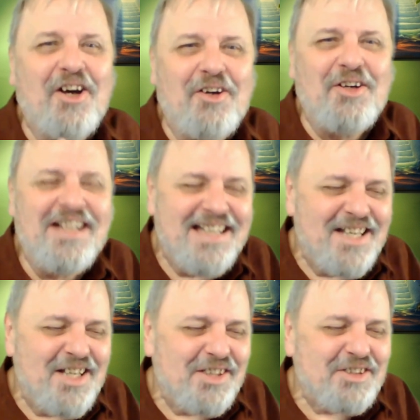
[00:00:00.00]
So,
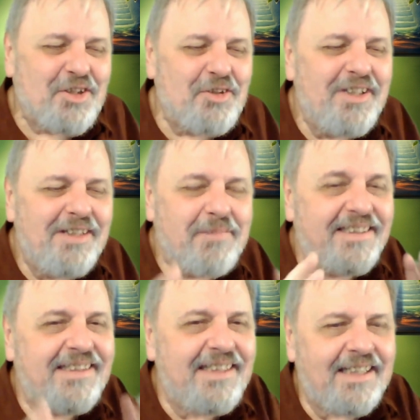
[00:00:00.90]
so,
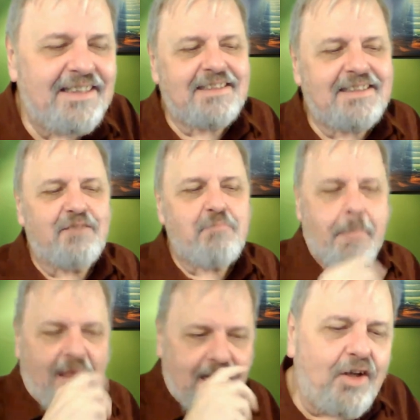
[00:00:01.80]
but the thing is that
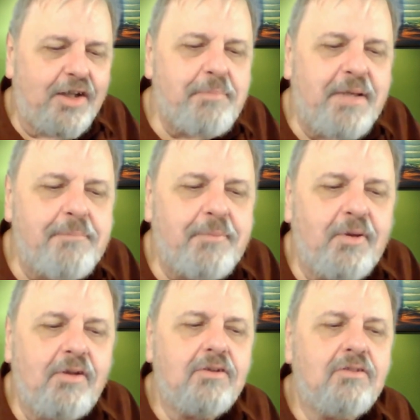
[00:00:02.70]
a lot of
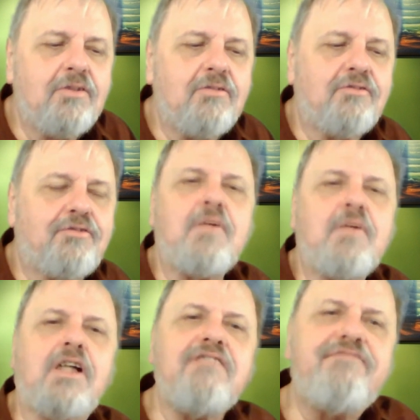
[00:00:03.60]
people
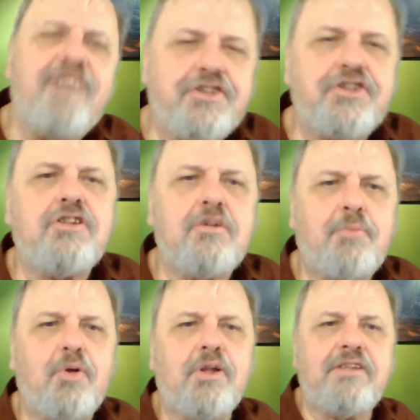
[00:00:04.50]
from a
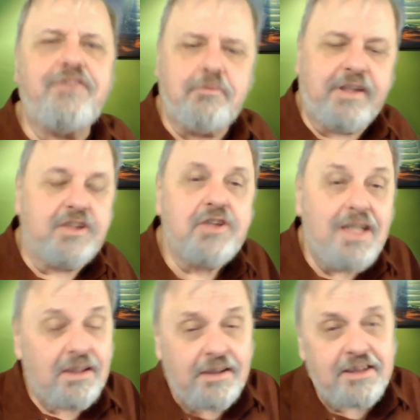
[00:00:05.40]
conventional point of view, because
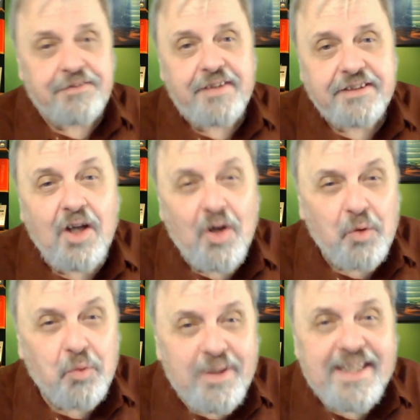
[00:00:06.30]
let's face it,
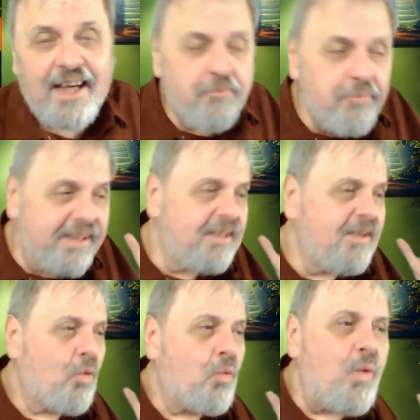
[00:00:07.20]
we have
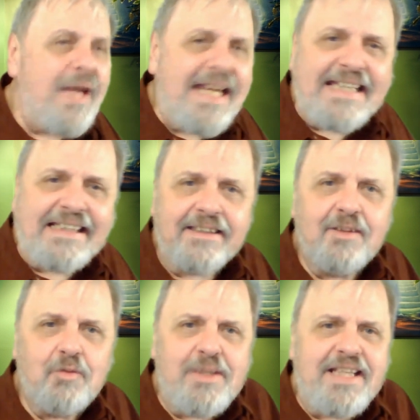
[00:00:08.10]
been weaned,
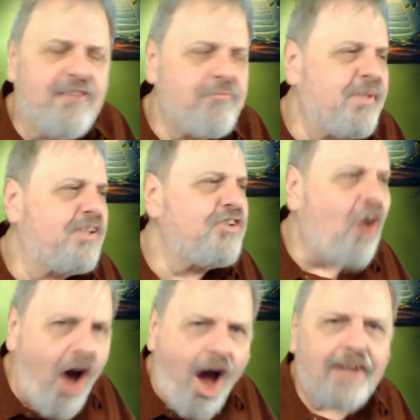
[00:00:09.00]
we have been
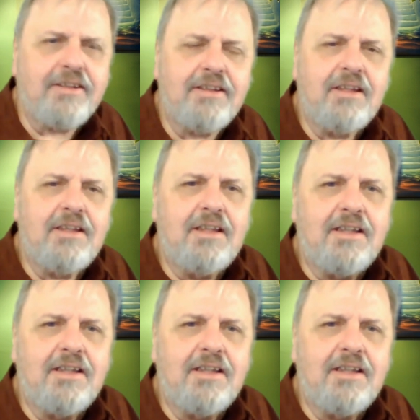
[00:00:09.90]
taught.